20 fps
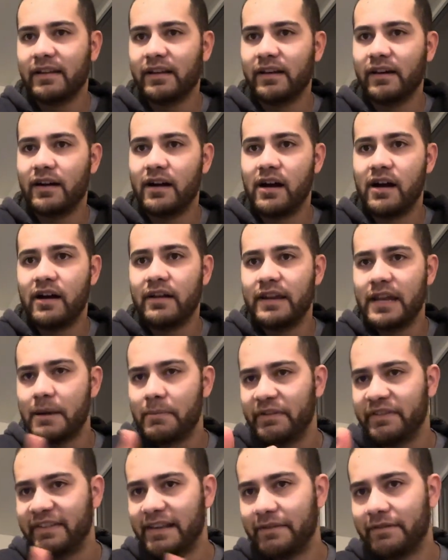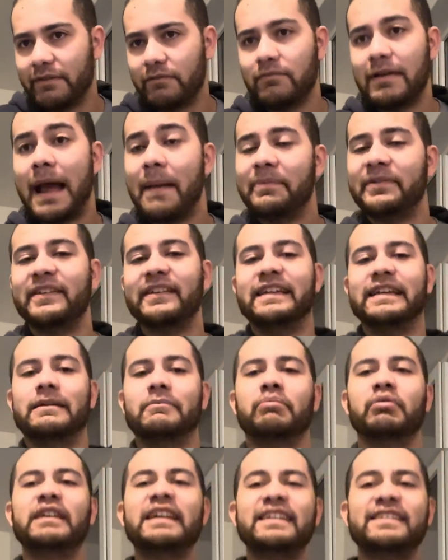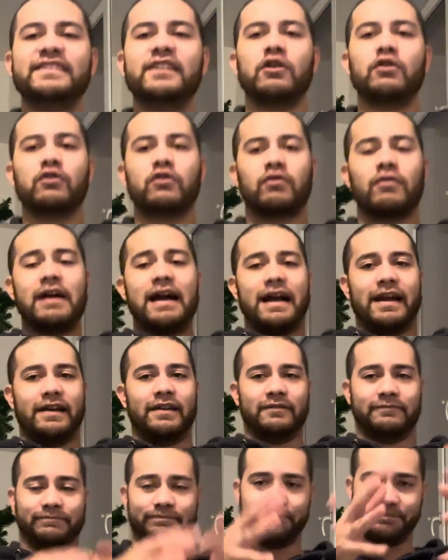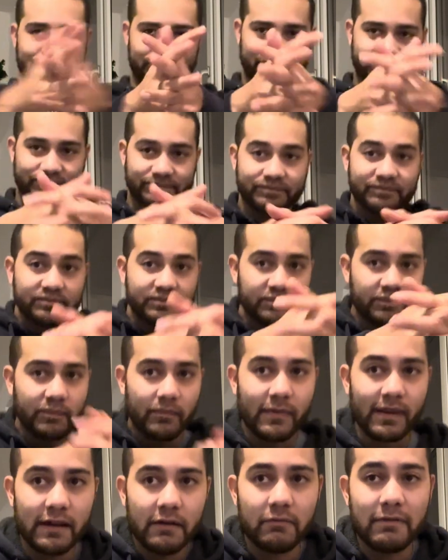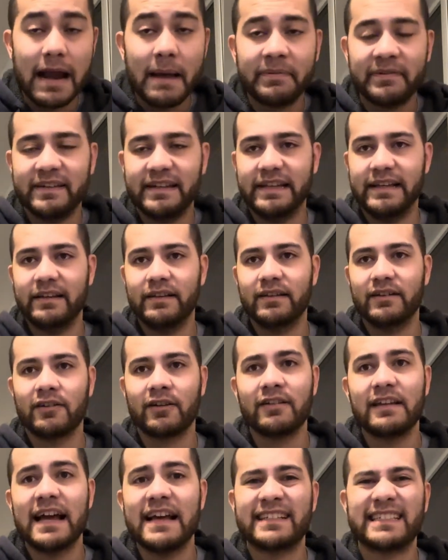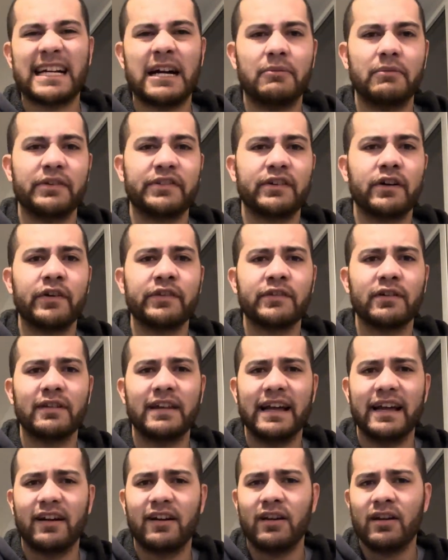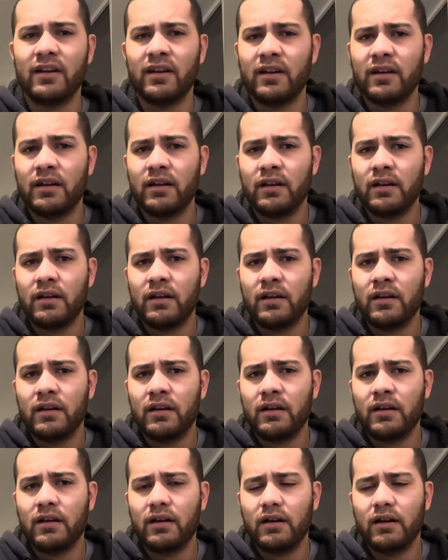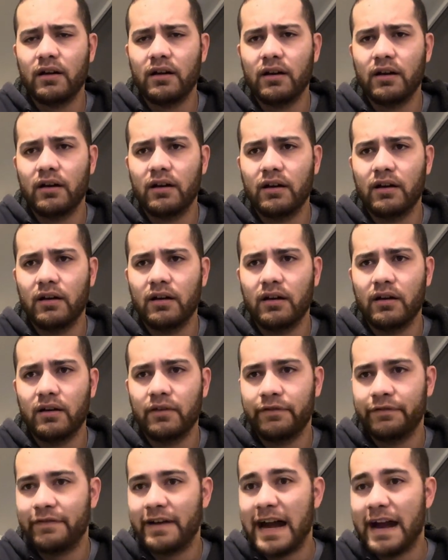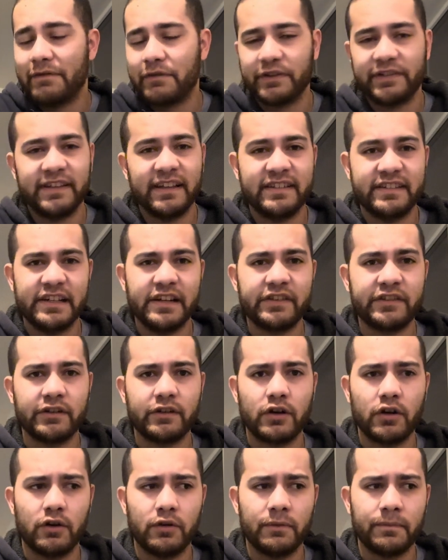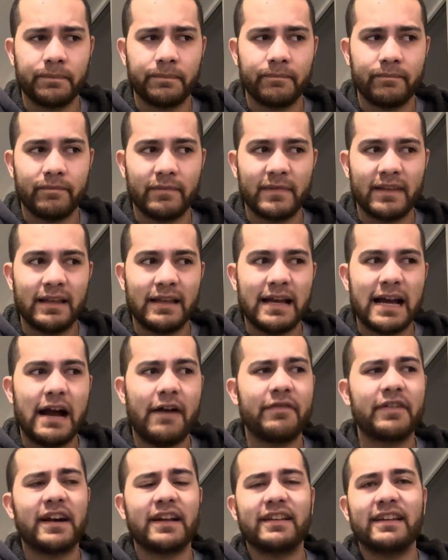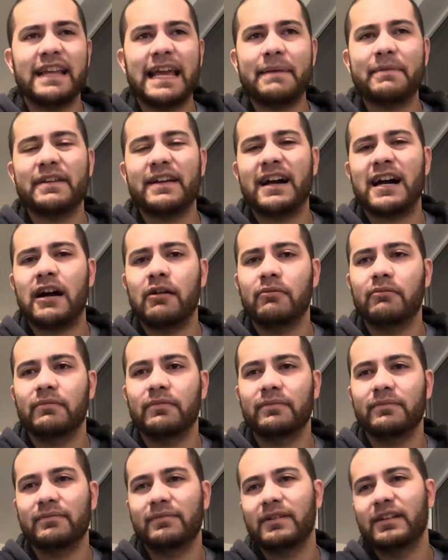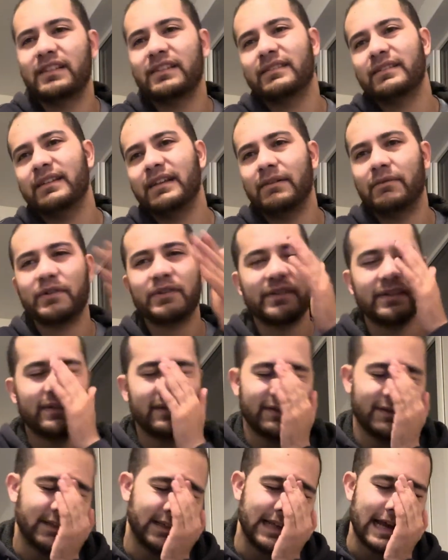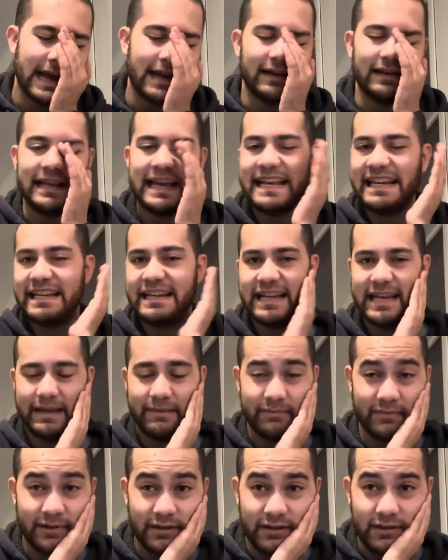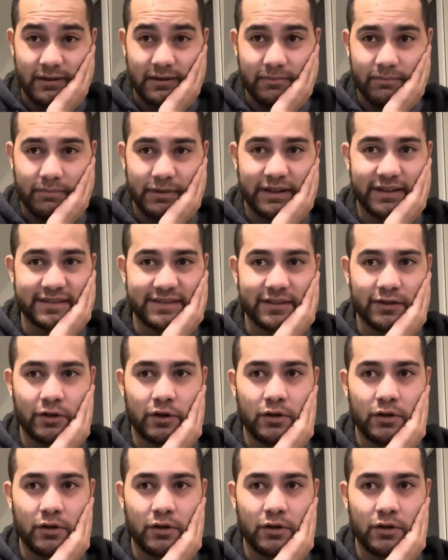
Number 7, Rhapsody. Please Don't Cry. Rhapsody, her last album was also like 5 or 6 years ago. I forgot the name of the album, but it had a lady name because the